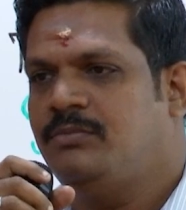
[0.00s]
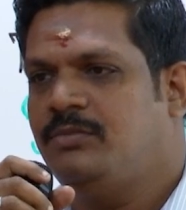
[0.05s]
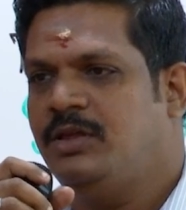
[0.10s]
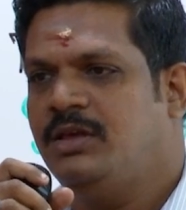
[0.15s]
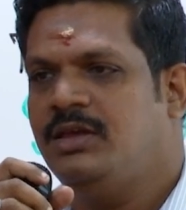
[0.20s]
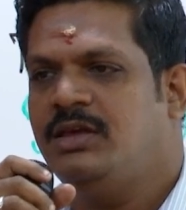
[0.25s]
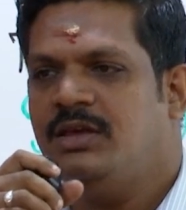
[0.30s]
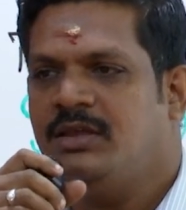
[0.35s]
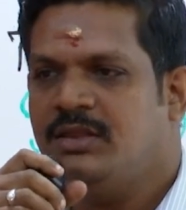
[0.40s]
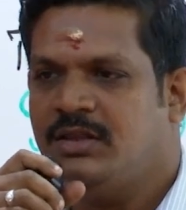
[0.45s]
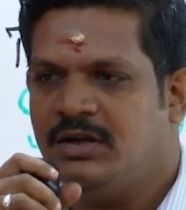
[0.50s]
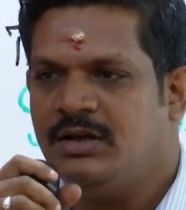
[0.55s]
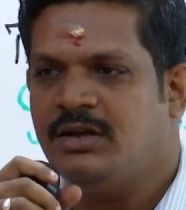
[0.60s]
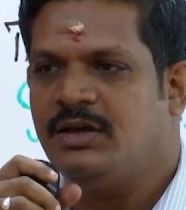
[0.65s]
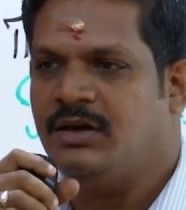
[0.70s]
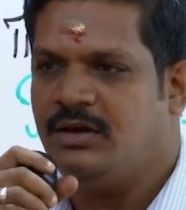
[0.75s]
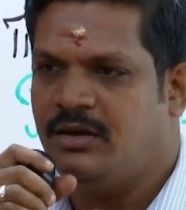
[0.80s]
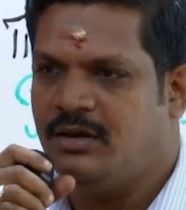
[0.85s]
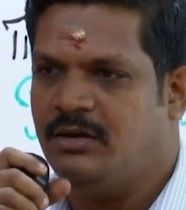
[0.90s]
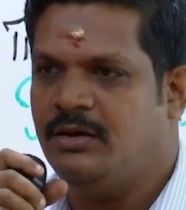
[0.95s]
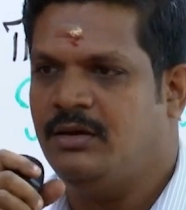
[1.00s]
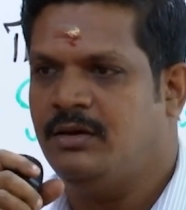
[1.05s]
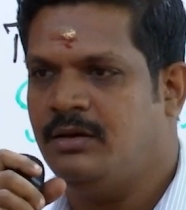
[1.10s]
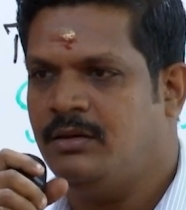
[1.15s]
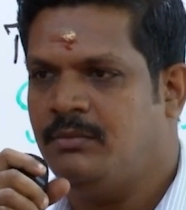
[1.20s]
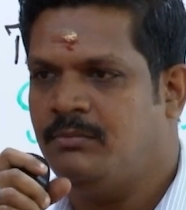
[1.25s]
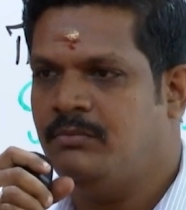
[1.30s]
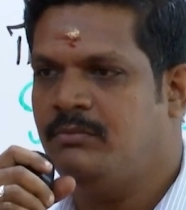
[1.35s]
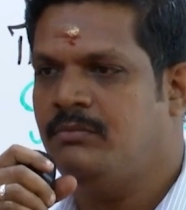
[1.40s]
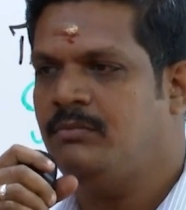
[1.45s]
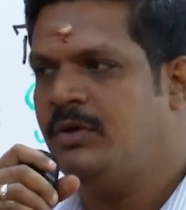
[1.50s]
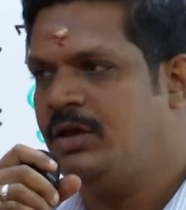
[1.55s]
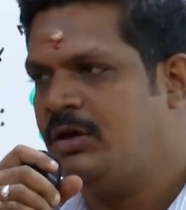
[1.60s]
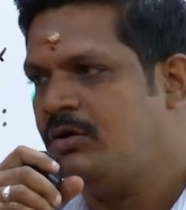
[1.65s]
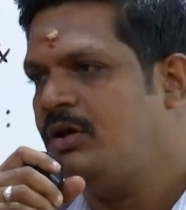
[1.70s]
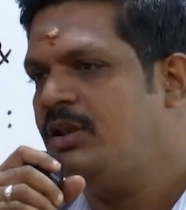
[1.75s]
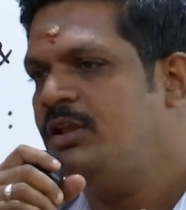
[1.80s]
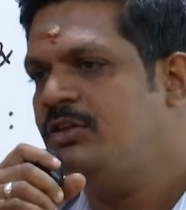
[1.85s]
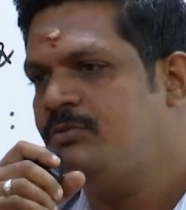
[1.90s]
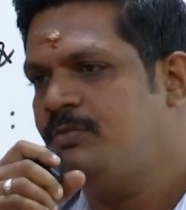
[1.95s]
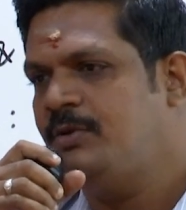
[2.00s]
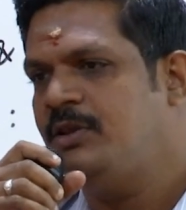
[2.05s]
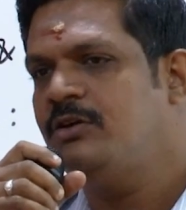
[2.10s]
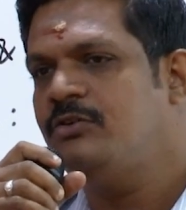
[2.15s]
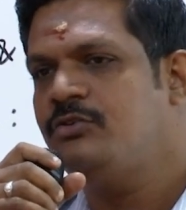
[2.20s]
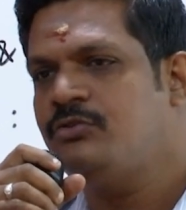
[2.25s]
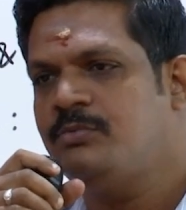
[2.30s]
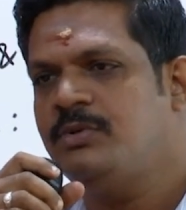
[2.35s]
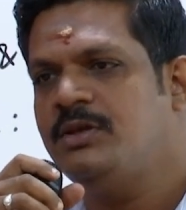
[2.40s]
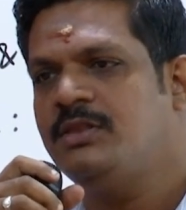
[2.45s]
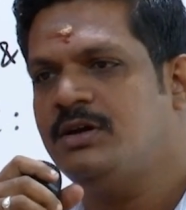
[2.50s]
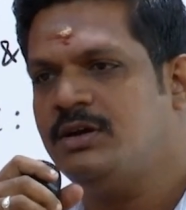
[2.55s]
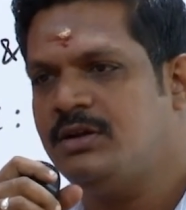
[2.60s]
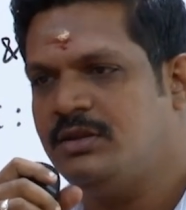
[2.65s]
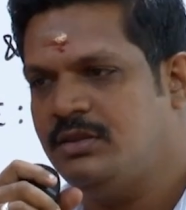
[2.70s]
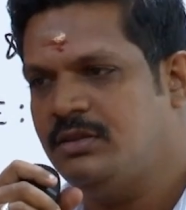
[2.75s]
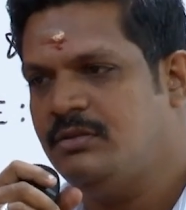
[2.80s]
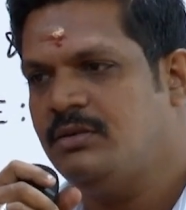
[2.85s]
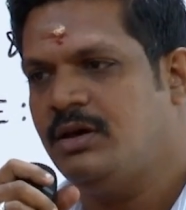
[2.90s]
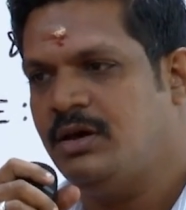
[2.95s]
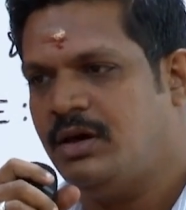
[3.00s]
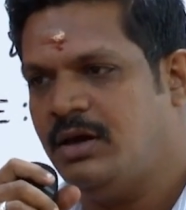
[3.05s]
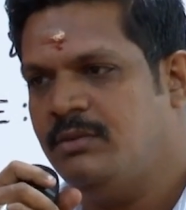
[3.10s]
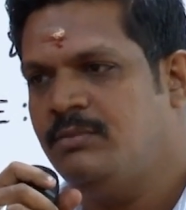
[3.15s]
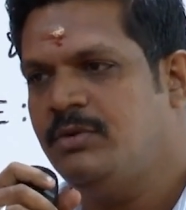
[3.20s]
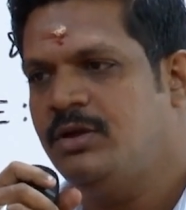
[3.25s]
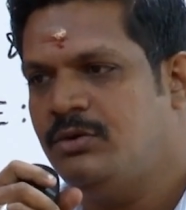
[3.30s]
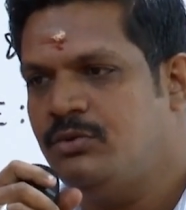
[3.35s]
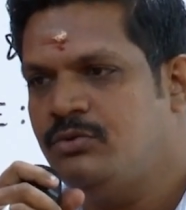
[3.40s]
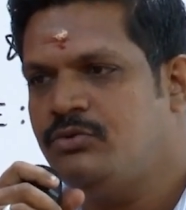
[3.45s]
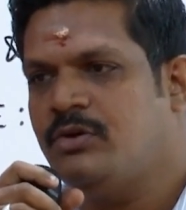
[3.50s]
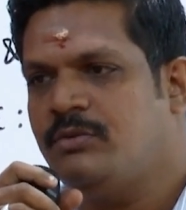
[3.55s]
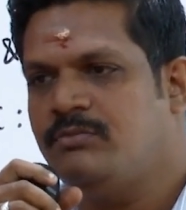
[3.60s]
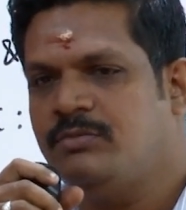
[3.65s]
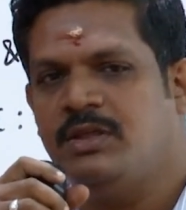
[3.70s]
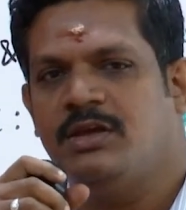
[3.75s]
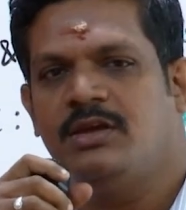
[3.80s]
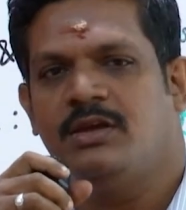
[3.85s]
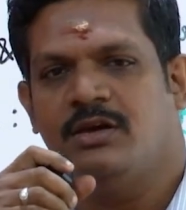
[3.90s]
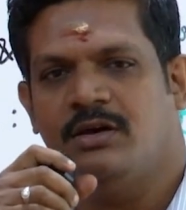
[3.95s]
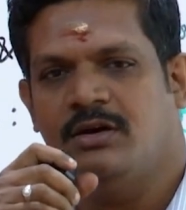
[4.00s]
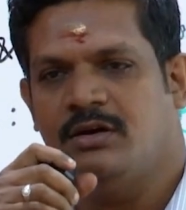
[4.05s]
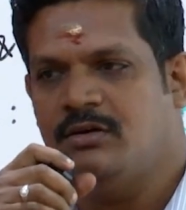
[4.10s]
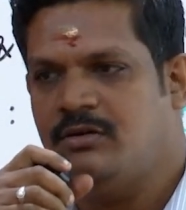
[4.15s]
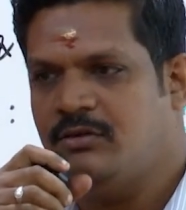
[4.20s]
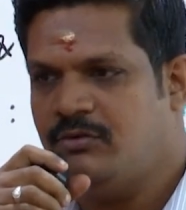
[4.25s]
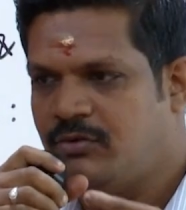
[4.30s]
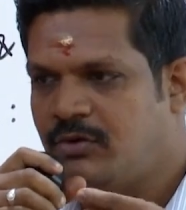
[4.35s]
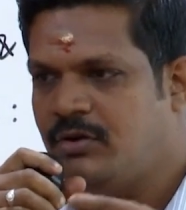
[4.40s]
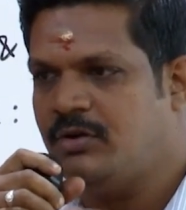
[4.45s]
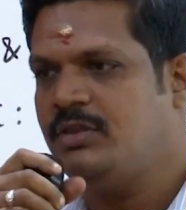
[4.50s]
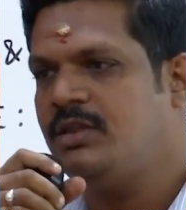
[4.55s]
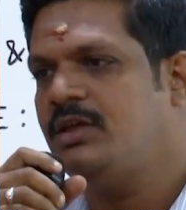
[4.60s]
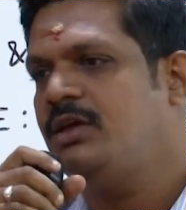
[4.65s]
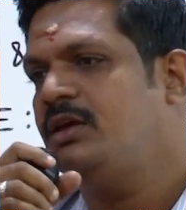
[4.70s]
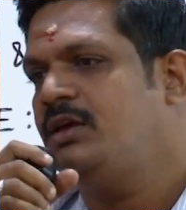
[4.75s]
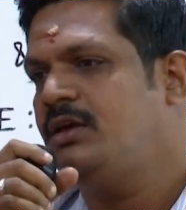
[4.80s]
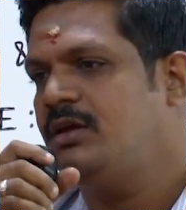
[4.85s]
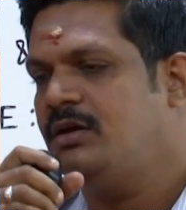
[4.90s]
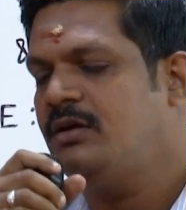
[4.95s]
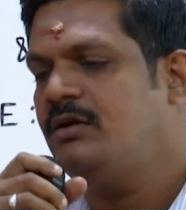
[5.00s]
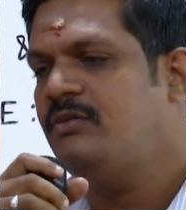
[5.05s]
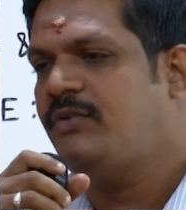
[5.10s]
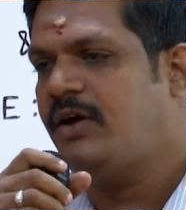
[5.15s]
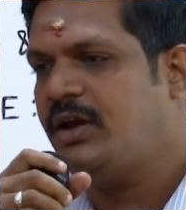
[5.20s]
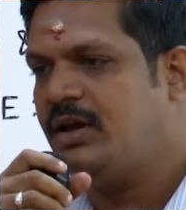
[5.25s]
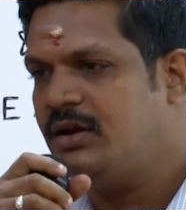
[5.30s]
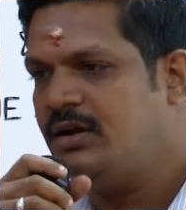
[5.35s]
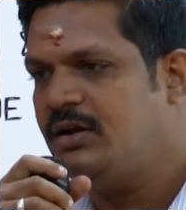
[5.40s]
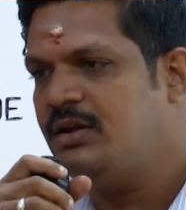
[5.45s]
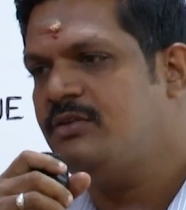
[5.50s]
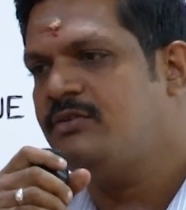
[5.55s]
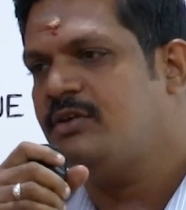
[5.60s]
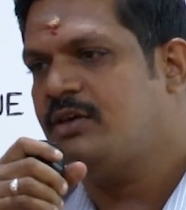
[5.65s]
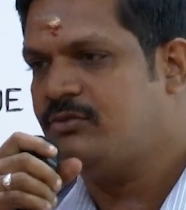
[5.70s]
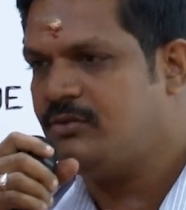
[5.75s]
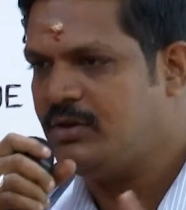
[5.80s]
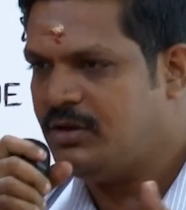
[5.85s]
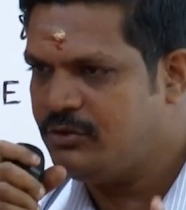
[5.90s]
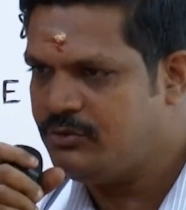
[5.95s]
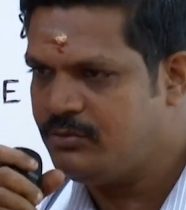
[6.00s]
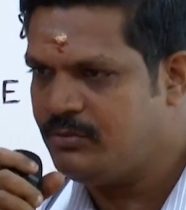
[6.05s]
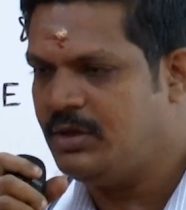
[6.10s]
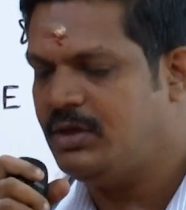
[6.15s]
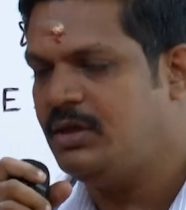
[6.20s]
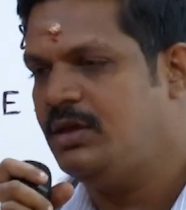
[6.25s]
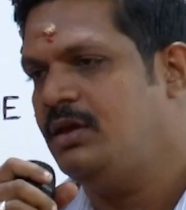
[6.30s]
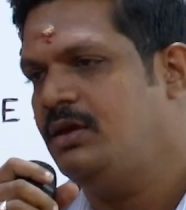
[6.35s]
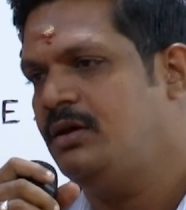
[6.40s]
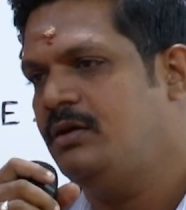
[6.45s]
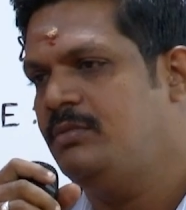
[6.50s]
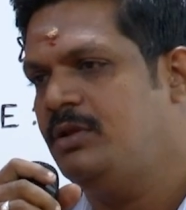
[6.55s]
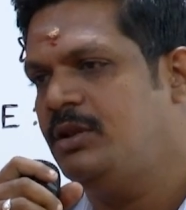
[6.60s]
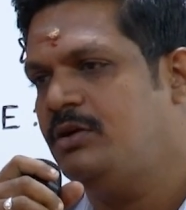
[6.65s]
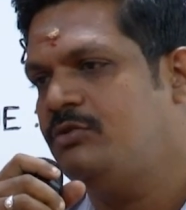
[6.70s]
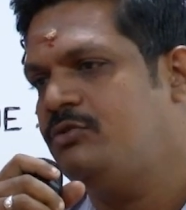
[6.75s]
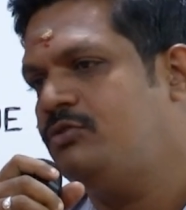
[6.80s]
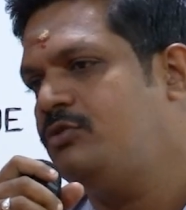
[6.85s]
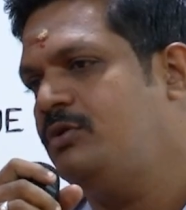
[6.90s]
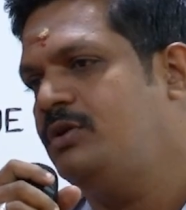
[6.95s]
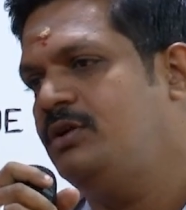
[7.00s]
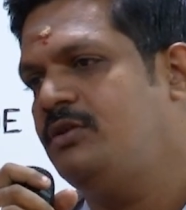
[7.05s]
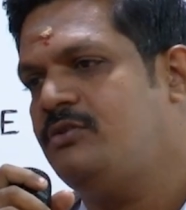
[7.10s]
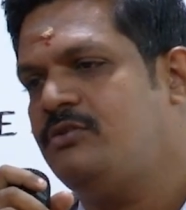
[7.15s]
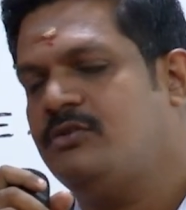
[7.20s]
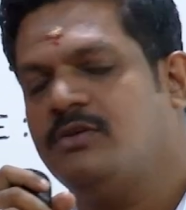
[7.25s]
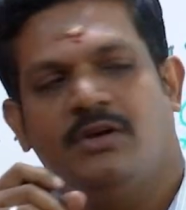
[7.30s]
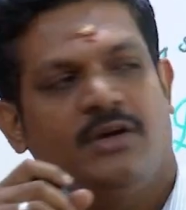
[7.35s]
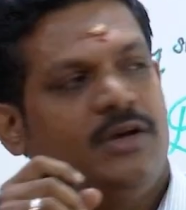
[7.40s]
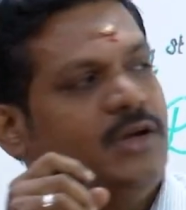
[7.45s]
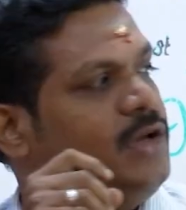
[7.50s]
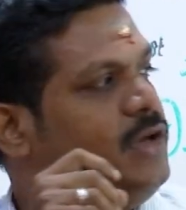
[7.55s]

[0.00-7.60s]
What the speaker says: thinking that my college believes me that I may do something for the faculties as well as my beloved students.